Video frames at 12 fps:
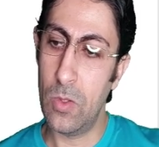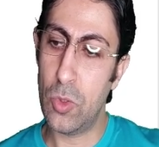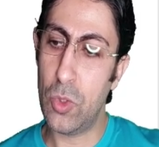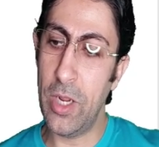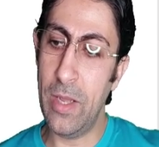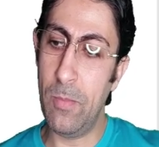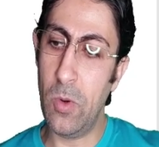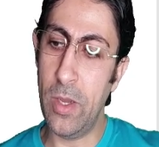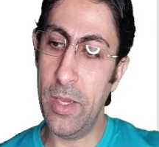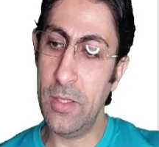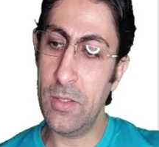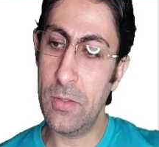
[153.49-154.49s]
trap
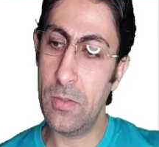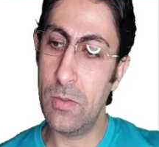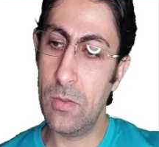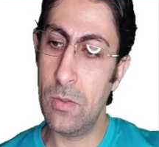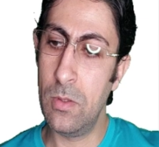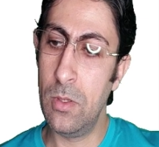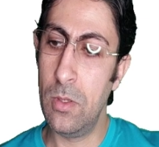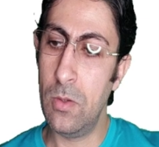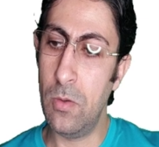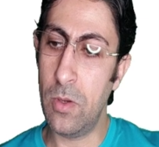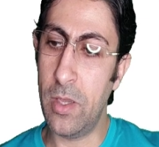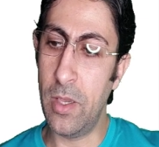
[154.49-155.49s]
light,
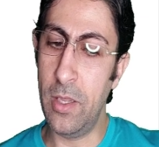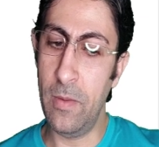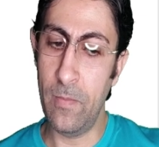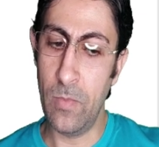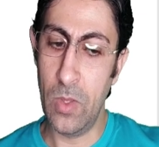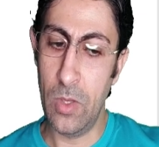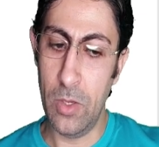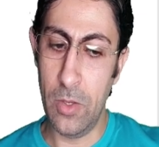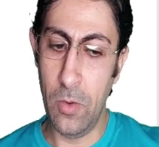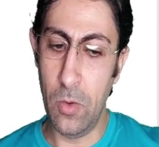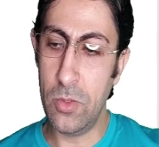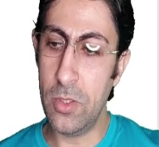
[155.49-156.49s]
okay,
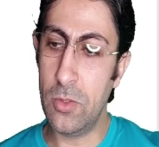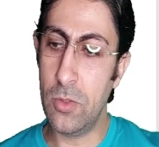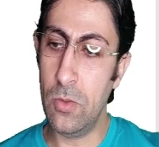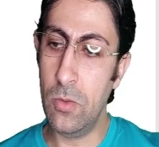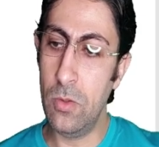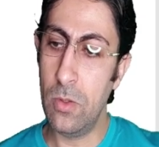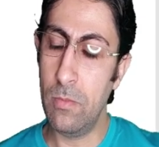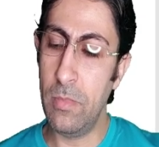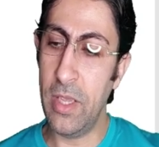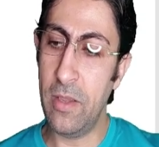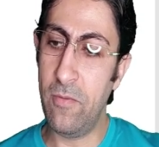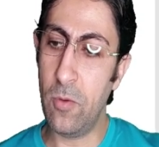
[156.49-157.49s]
in order to
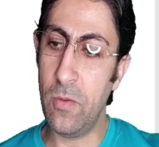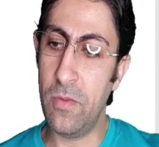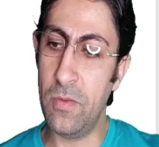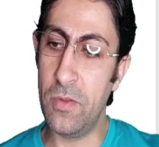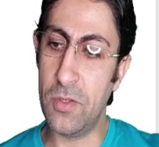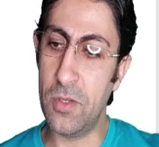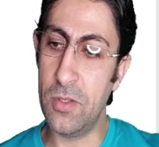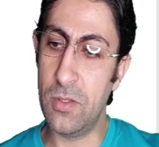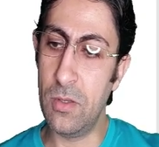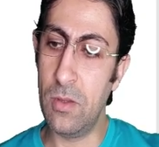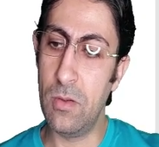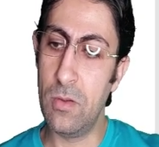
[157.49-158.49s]
make
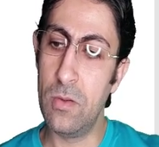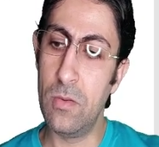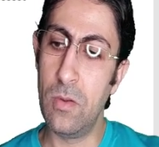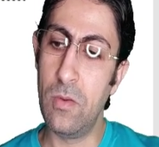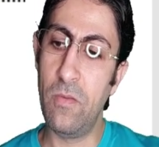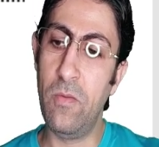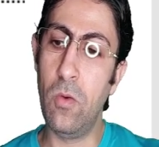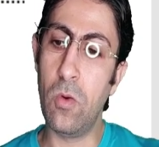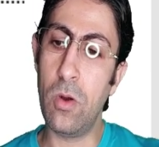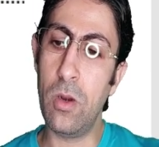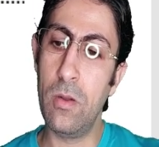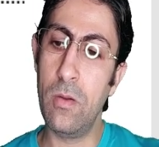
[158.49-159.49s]
photosynthesis.
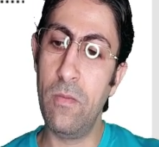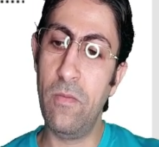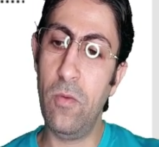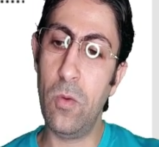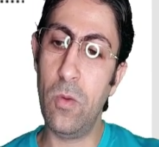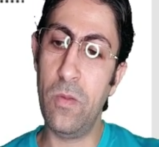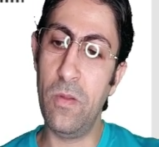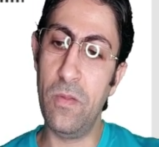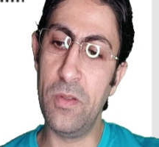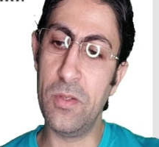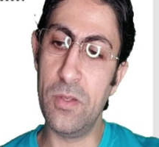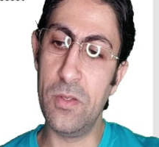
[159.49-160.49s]
For
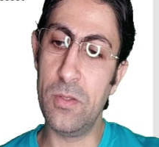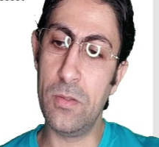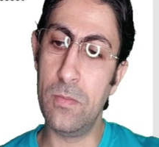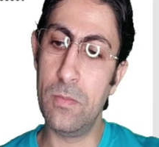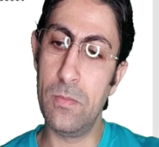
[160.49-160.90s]
photosynthesis.